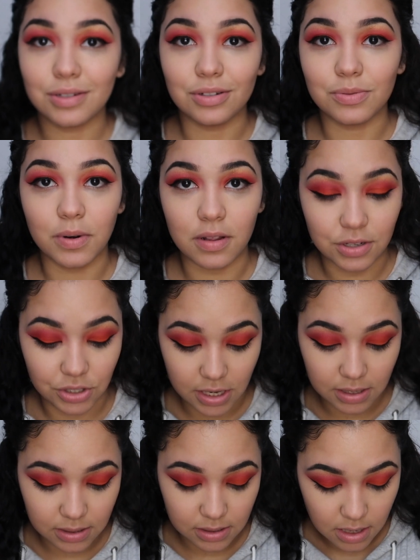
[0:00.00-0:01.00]
just one of the
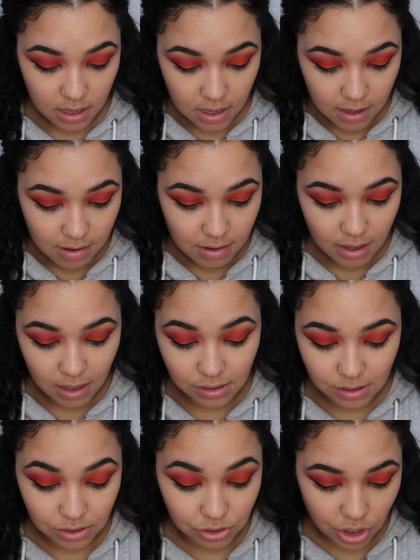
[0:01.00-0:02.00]
shades.
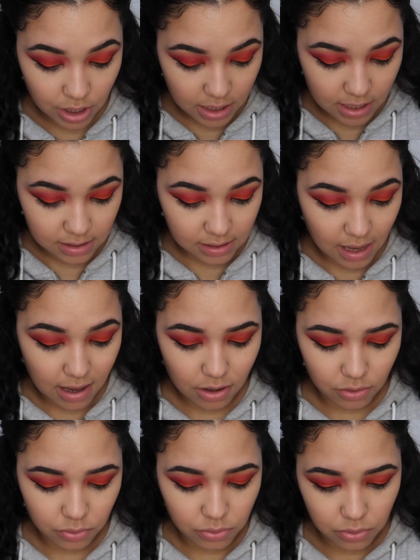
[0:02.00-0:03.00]
It's dirty as
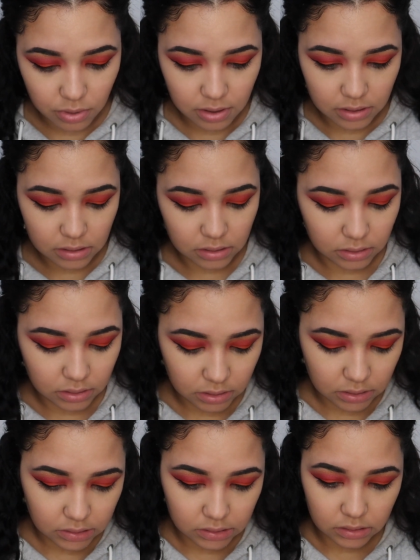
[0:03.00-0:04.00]
hell. Ooh.
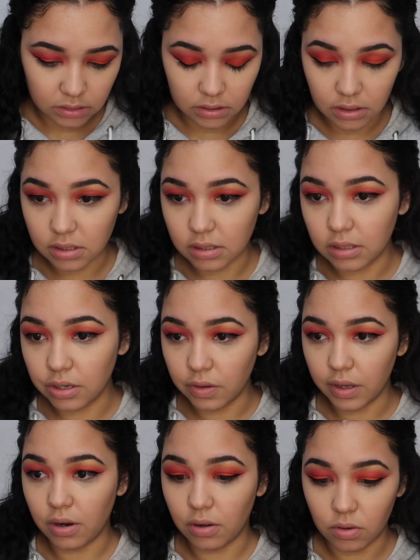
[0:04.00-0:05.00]
It's
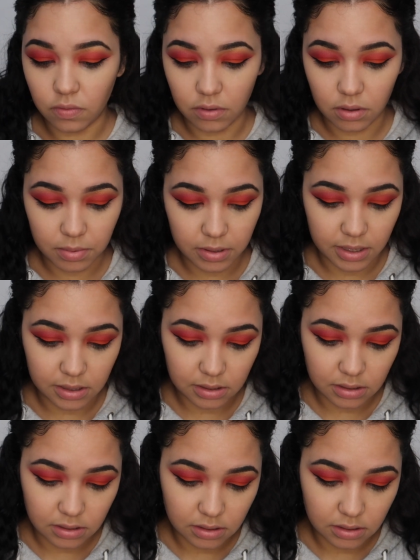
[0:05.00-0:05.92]
literally all over the place.